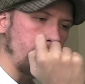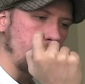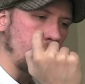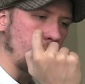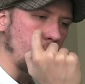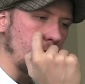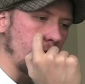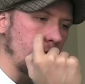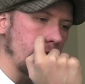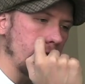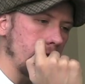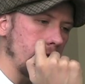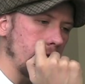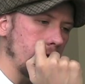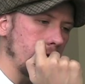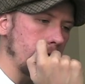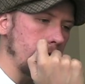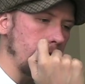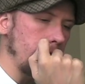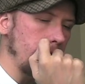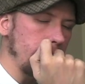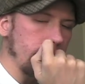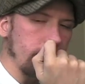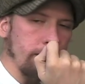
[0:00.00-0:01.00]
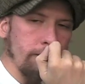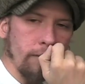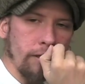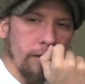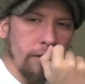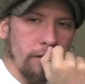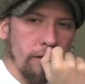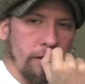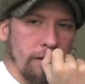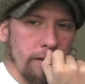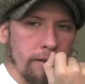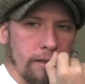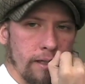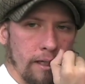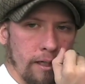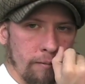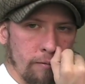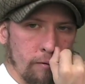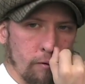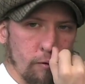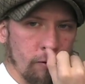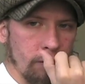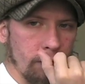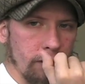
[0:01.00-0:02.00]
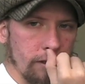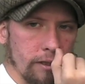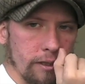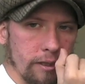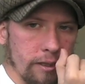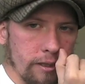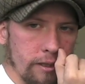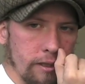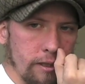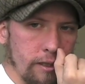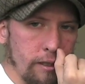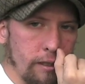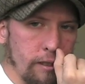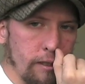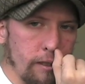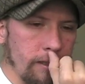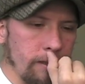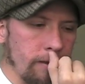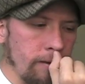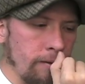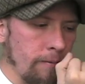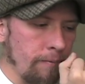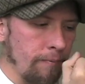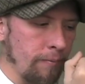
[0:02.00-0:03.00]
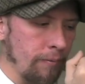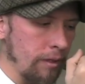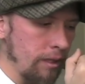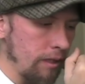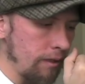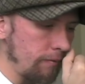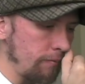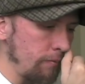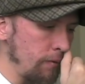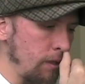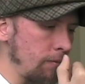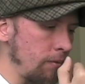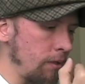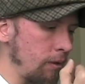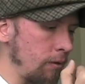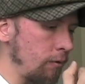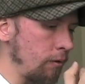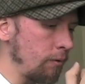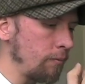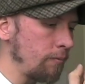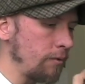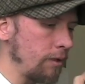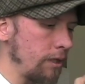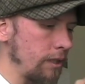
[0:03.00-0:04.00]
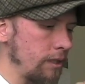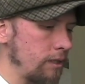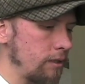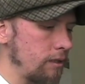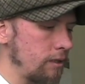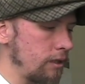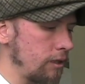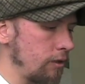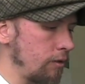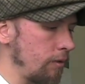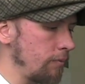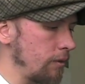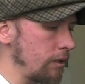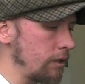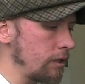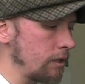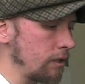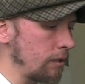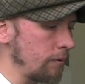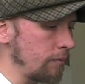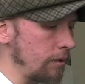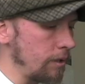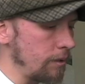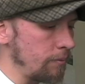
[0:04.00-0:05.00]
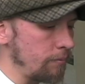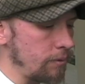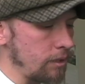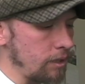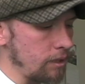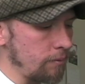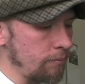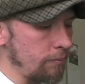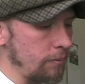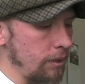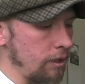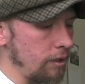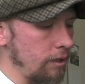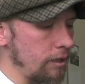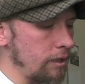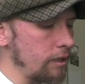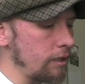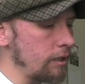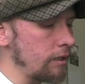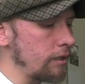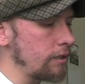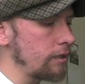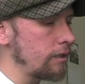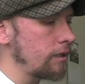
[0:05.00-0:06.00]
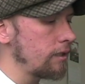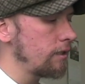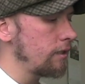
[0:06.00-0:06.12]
of stores and looked at some other camcorders to see if maybe just replacing it might be a better idea.